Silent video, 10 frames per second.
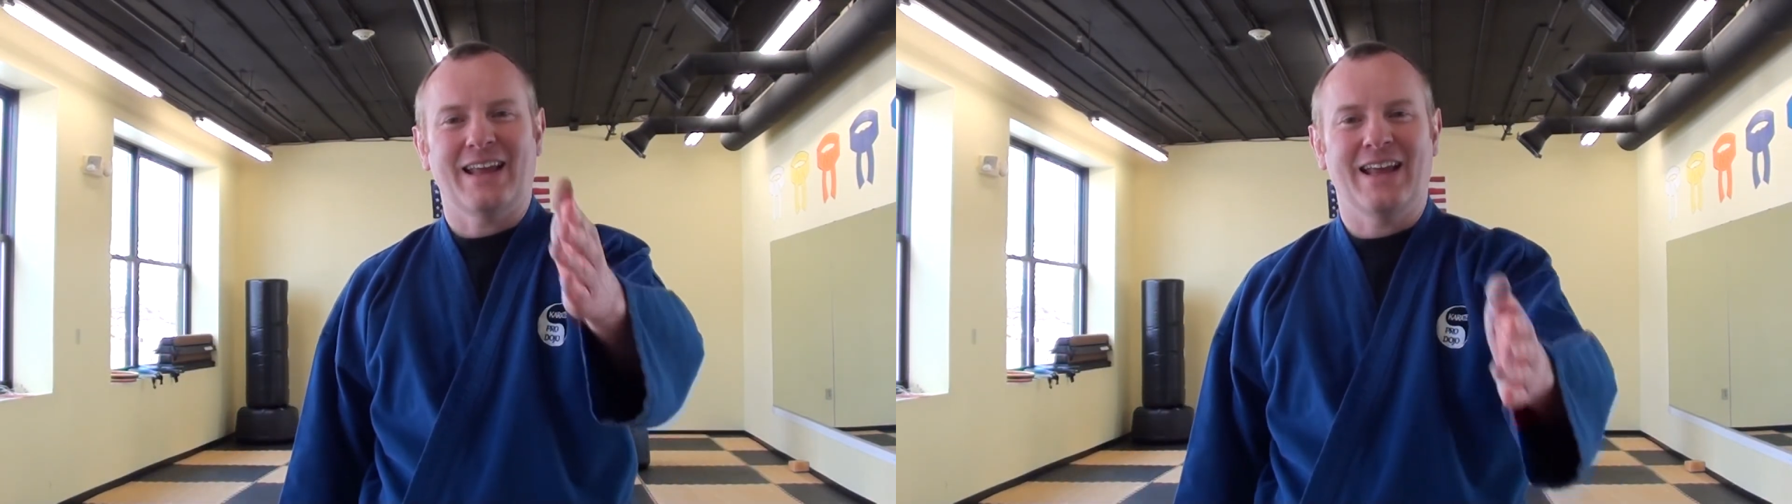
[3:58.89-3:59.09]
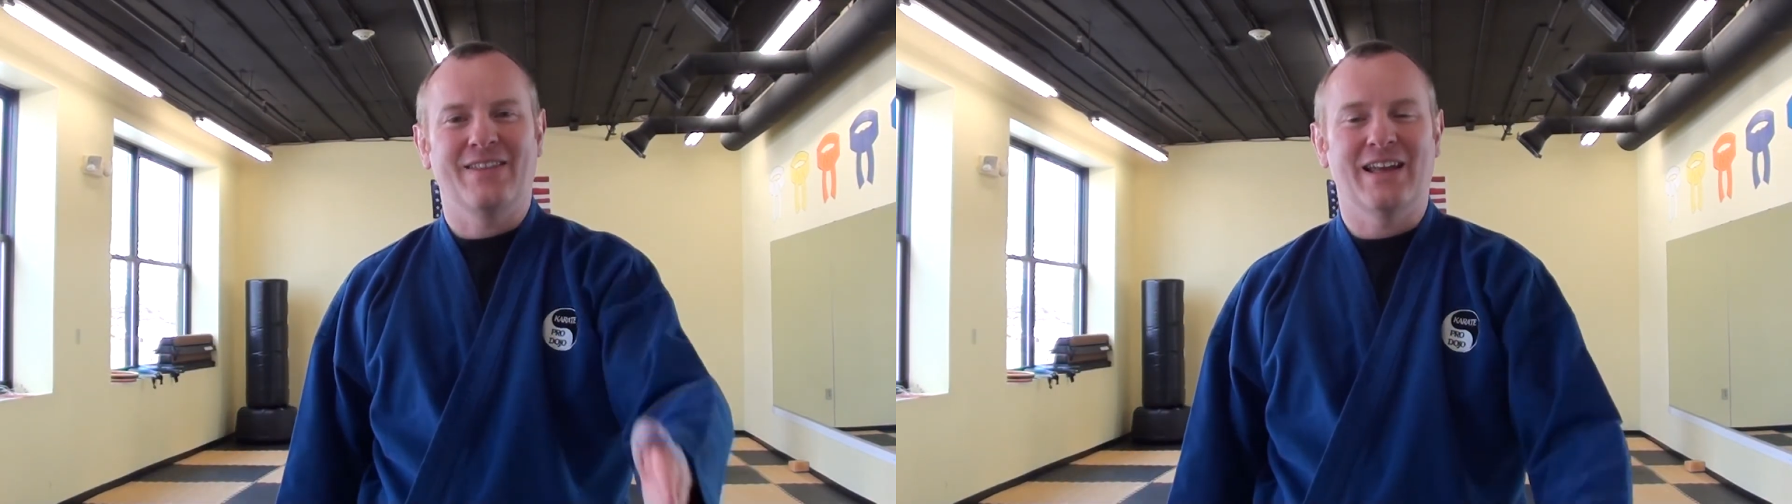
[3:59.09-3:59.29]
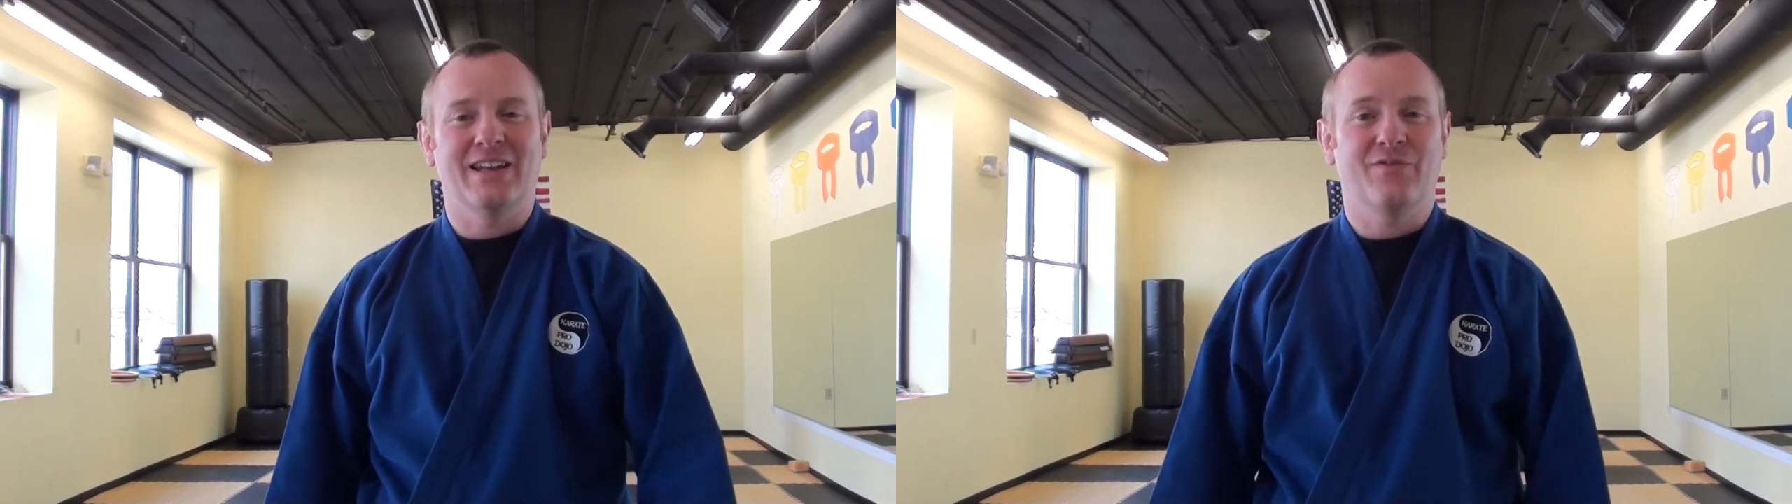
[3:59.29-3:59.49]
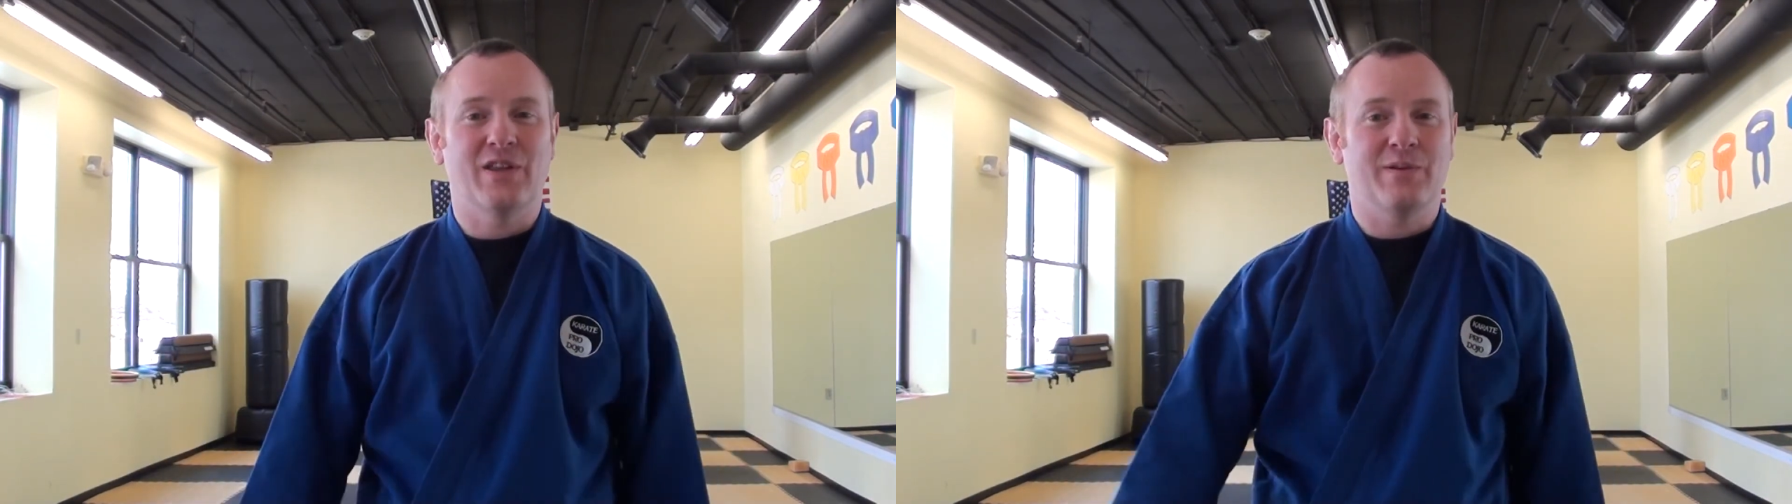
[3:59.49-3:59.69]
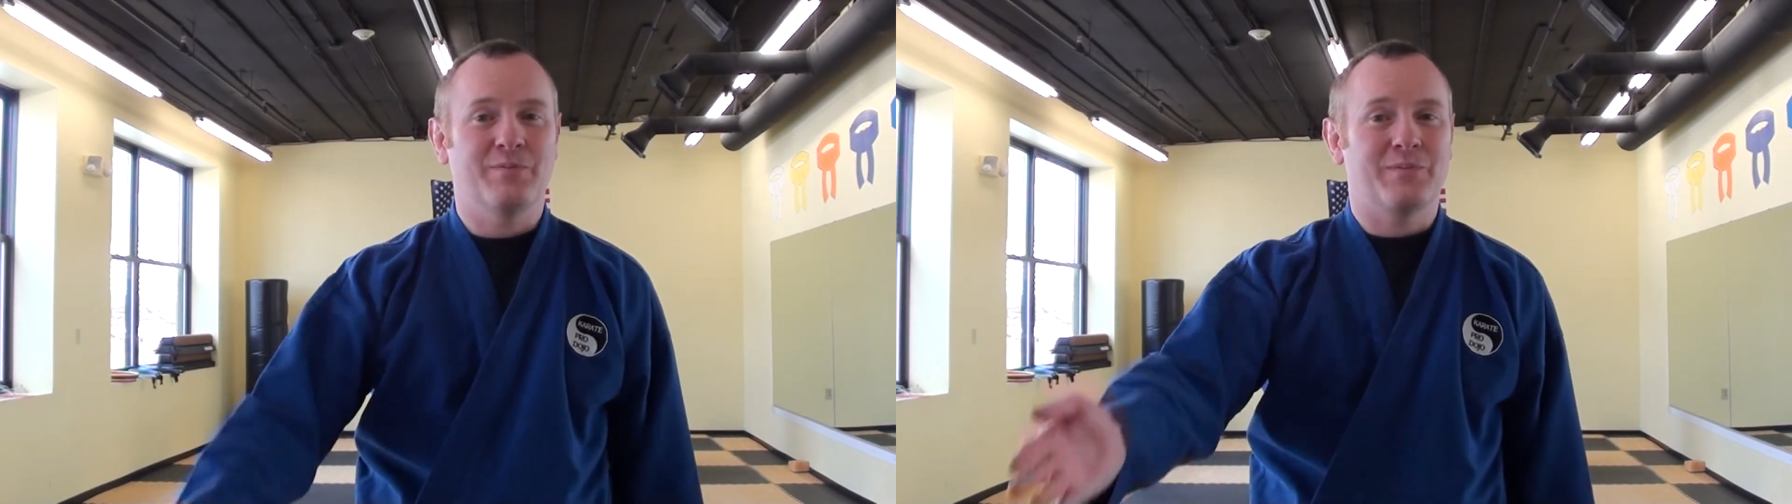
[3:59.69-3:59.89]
and then if they're